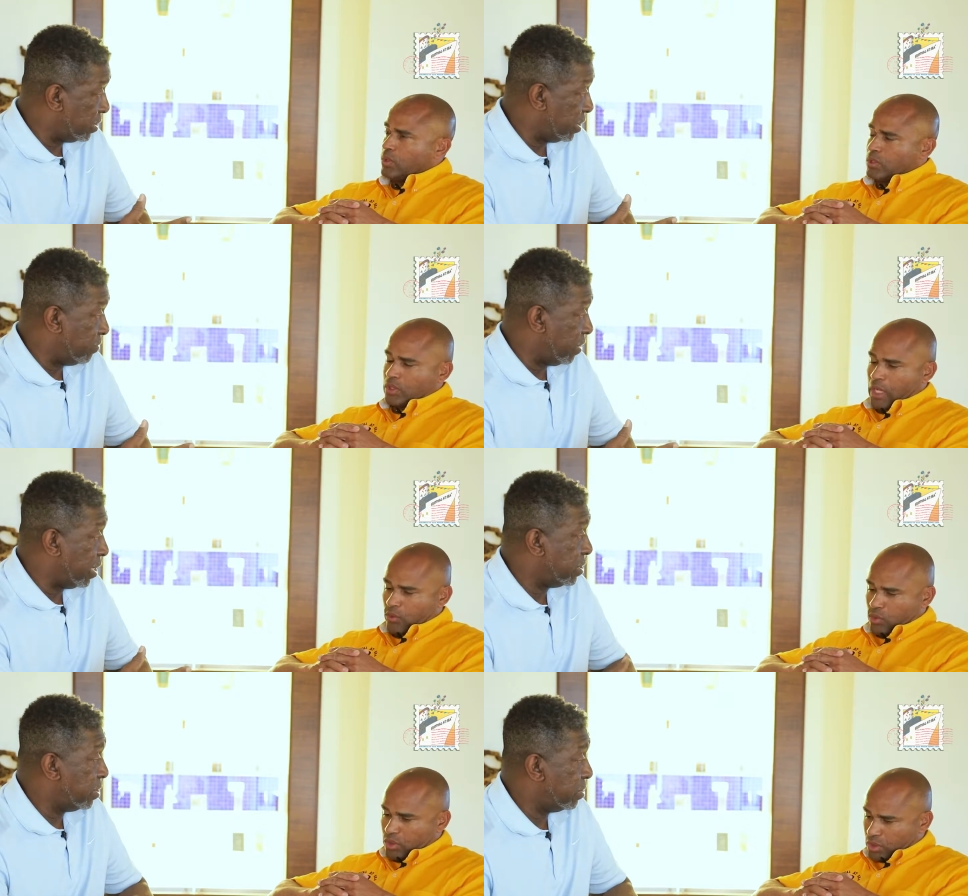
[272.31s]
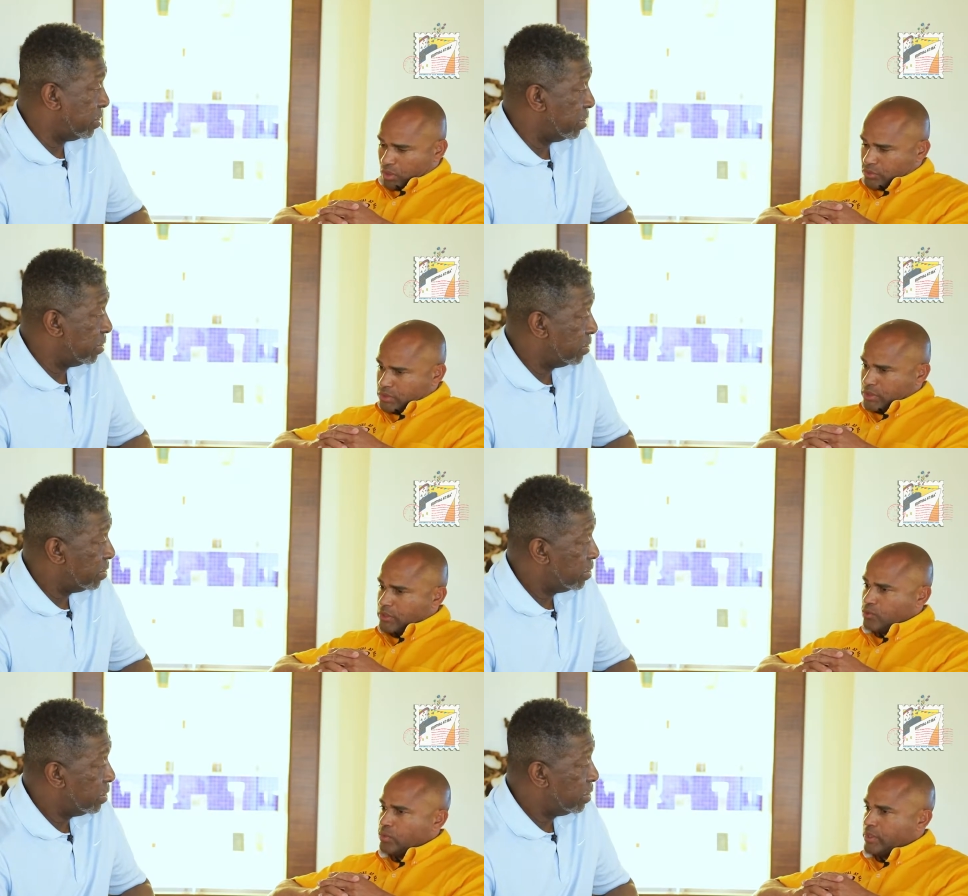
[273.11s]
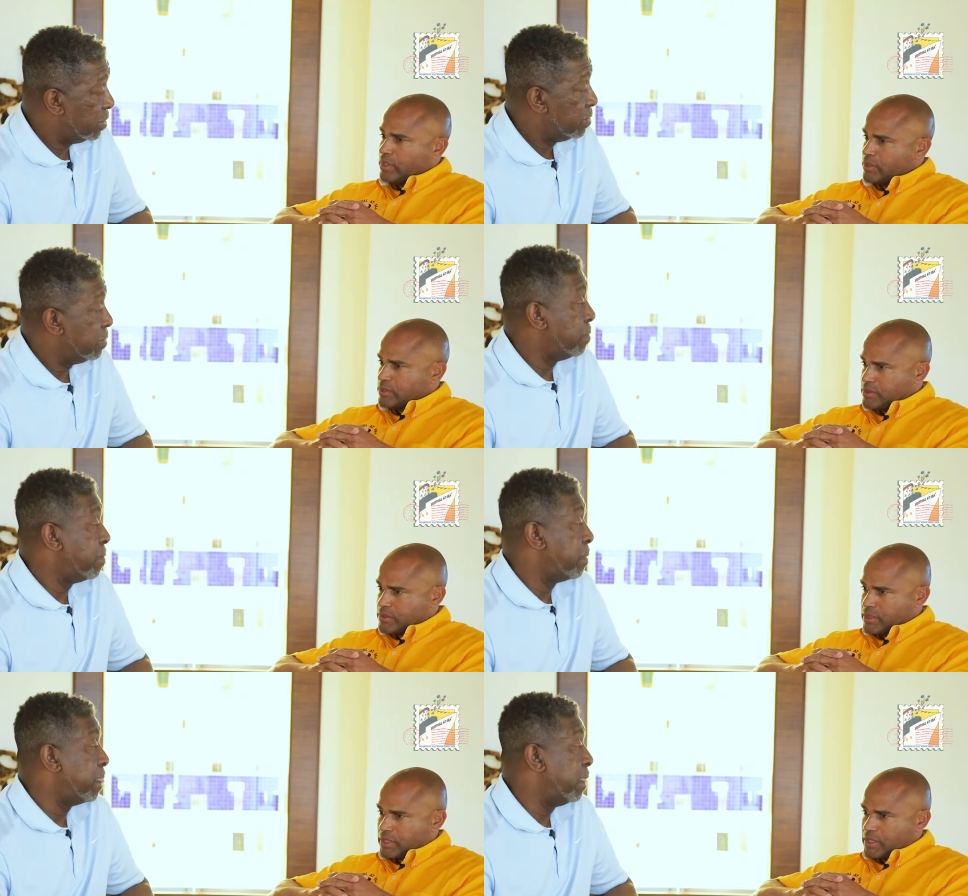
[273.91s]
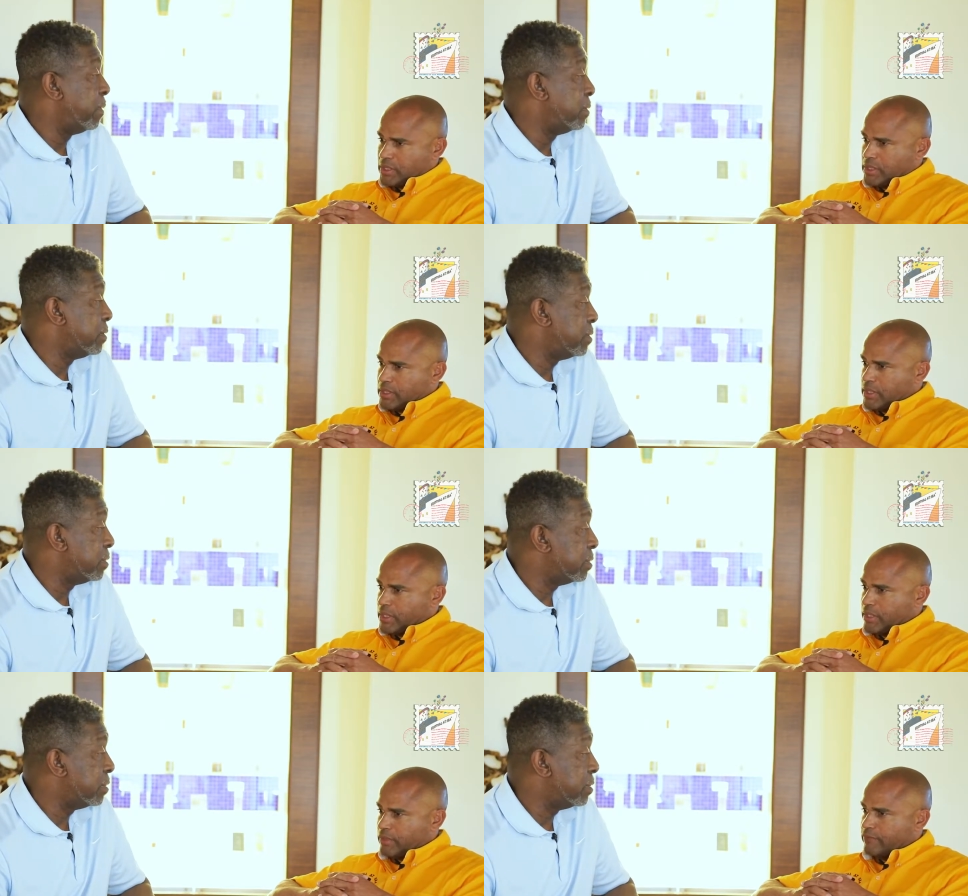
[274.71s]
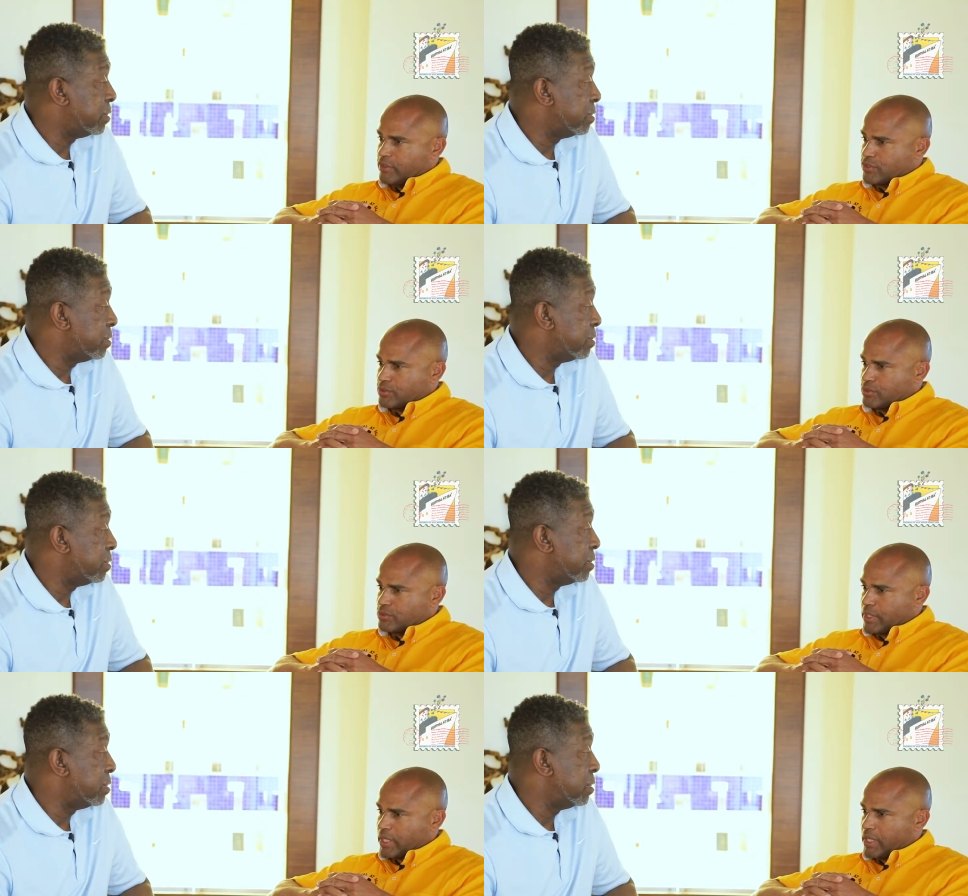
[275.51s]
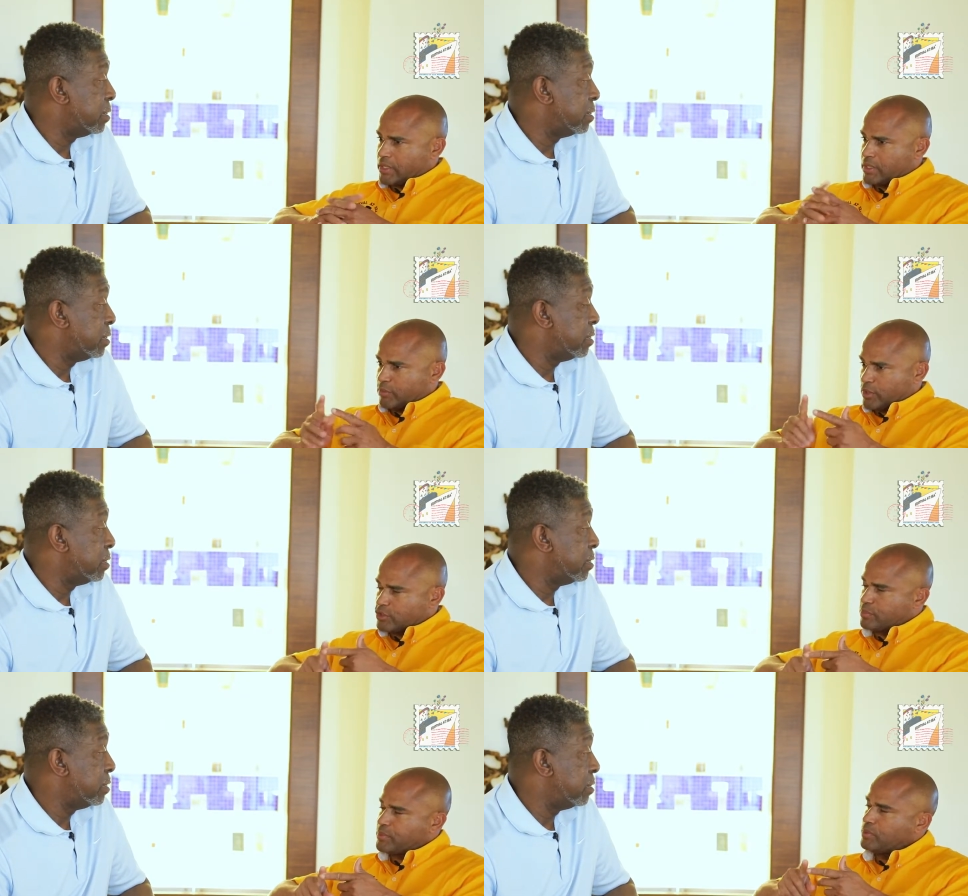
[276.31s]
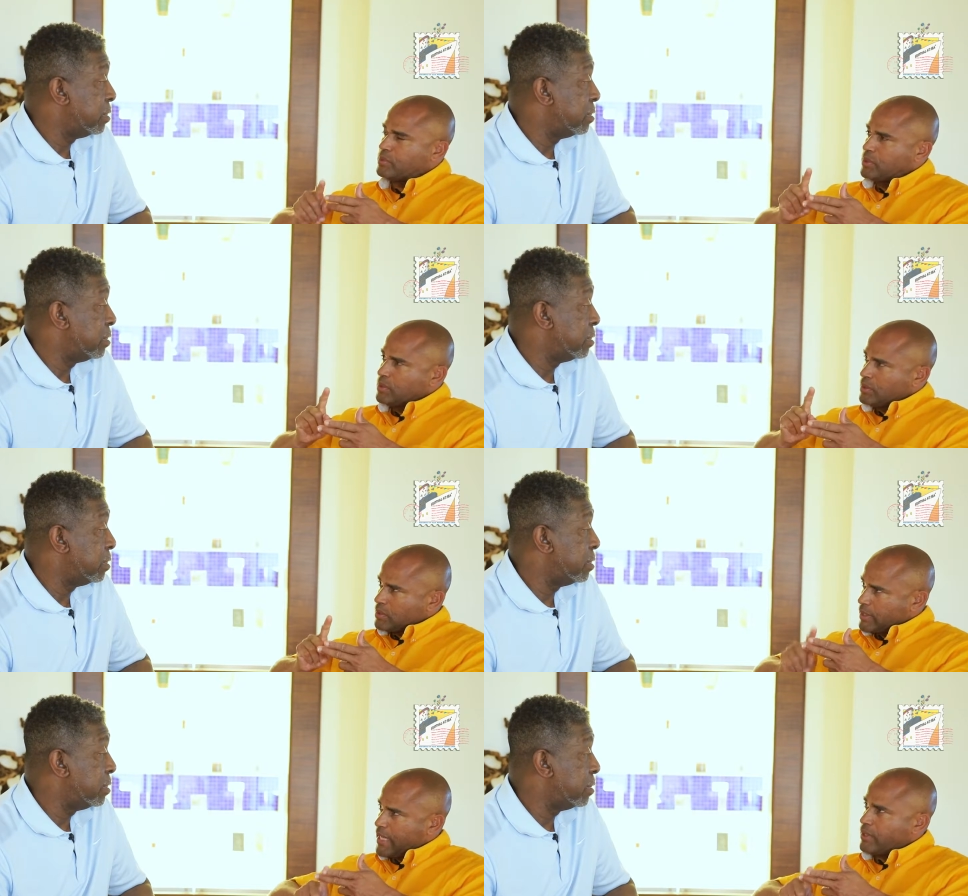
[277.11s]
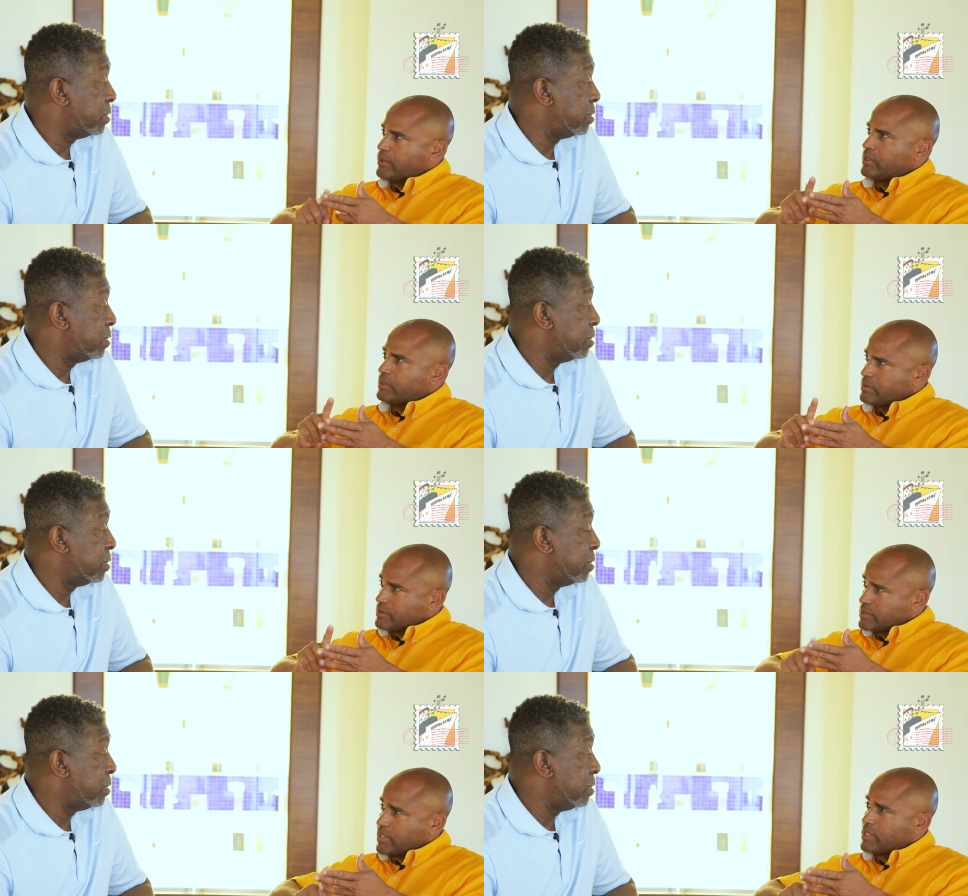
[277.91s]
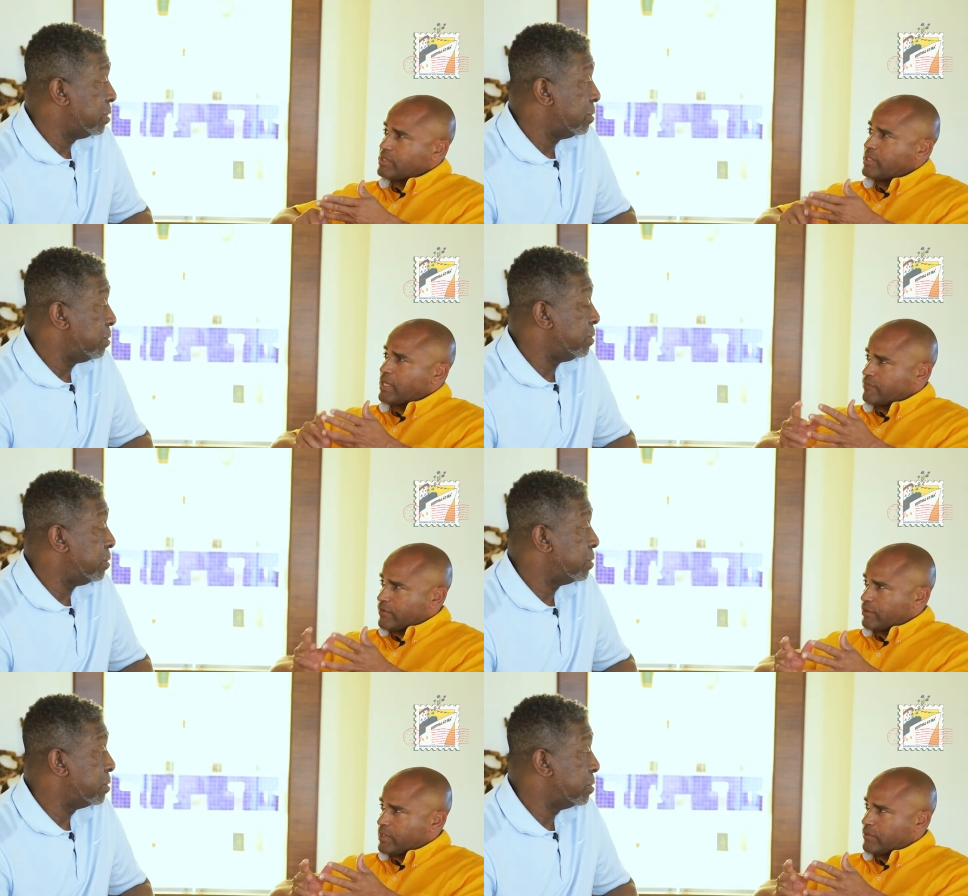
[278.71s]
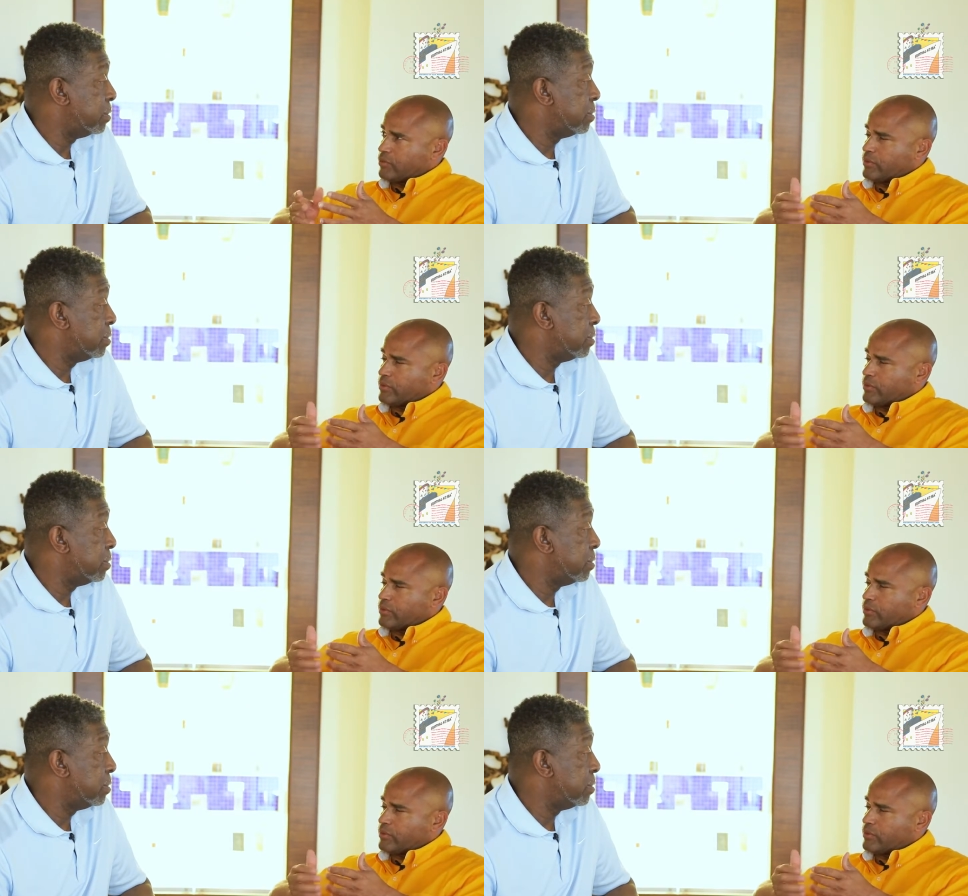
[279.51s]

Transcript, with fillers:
Speaker 1: work. Right? I work closely with city uh, officials at the municipal, county, state, and federal level.